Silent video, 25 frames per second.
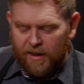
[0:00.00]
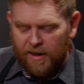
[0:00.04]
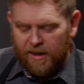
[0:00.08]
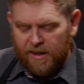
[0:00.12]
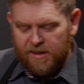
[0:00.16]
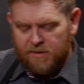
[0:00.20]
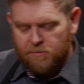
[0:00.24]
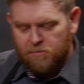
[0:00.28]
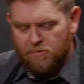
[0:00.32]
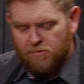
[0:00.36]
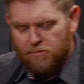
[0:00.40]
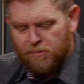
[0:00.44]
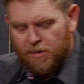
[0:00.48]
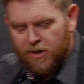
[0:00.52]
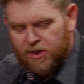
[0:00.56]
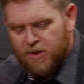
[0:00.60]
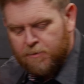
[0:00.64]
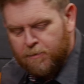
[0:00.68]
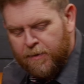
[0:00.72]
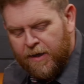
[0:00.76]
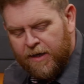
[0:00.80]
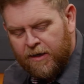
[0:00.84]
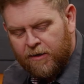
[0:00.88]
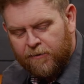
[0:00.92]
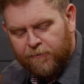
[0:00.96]
It's much
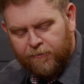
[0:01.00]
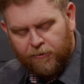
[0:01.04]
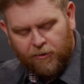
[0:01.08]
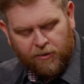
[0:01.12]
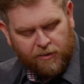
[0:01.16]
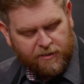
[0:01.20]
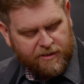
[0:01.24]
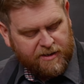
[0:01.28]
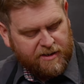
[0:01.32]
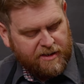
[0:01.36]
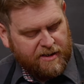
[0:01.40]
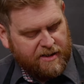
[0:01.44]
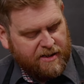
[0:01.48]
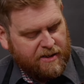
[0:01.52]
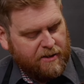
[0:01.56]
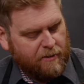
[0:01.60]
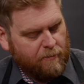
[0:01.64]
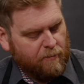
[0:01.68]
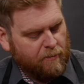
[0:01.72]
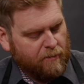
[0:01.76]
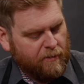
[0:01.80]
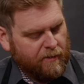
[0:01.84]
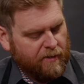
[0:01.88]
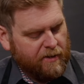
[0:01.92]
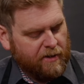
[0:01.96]
better for our
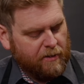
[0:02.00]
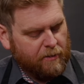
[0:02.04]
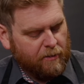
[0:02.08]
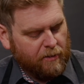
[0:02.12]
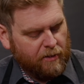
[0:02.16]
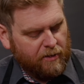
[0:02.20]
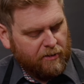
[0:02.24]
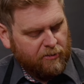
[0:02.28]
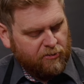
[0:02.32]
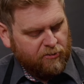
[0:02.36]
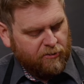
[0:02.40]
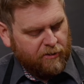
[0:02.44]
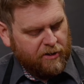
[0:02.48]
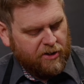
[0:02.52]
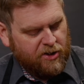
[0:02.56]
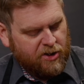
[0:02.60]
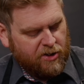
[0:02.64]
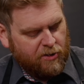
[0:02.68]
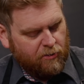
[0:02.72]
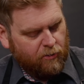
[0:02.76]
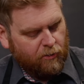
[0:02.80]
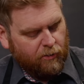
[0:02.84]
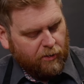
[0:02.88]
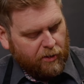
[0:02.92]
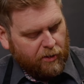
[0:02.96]
system than traditional